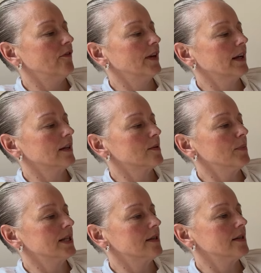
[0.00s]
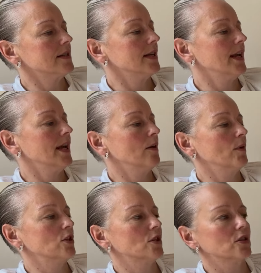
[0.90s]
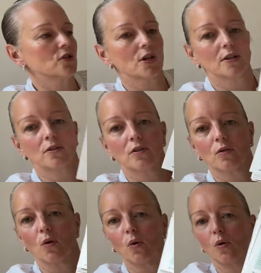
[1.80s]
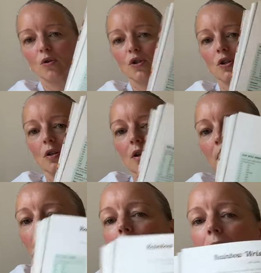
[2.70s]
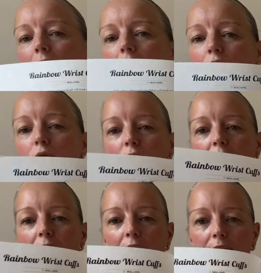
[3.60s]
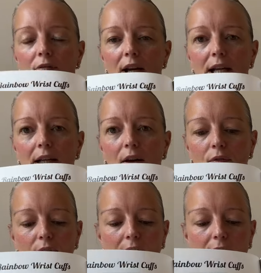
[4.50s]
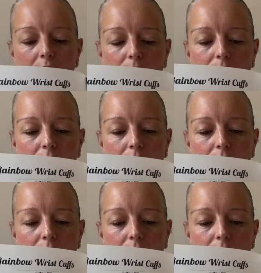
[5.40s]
fingerless mittens in here, which are just gorge. Really, really lovely.